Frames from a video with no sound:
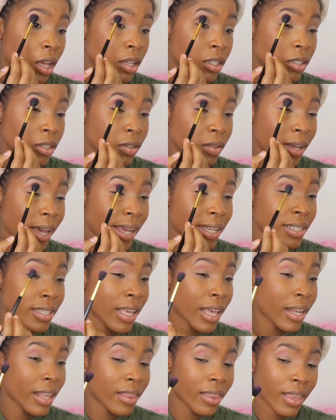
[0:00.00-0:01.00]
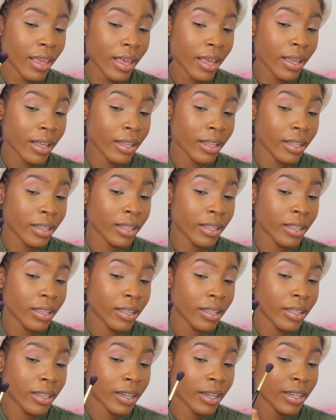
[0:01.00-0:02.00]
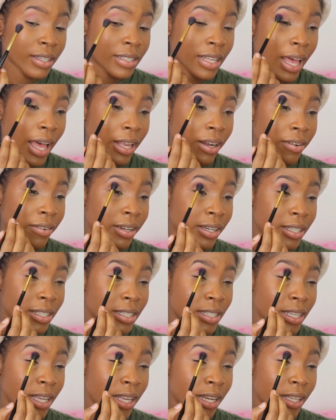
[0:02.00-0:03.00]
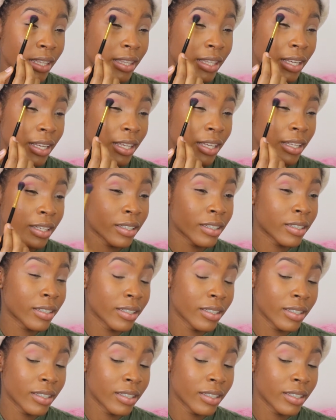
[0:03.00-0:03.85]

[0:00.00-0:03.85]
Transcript: Do you guys see anything? Because I don't really see anything.